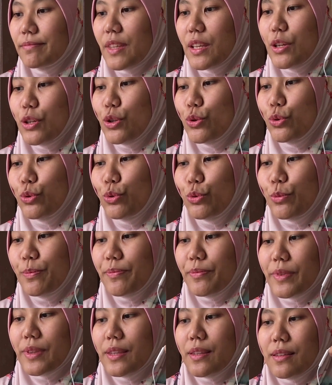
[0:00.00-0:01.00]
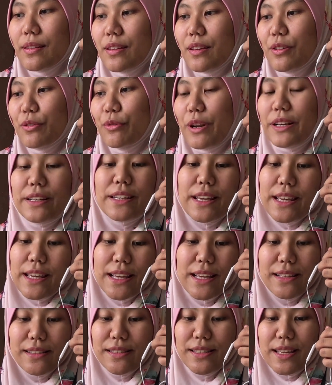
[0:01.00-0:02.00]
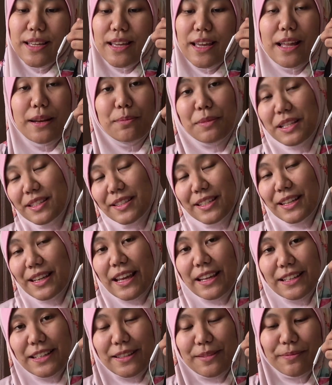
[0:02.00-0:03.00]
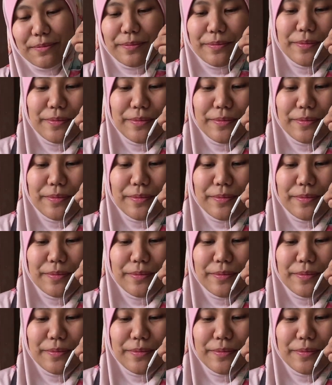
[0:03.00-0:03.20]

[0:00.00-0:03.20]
You crack the eggs and mix it lightly.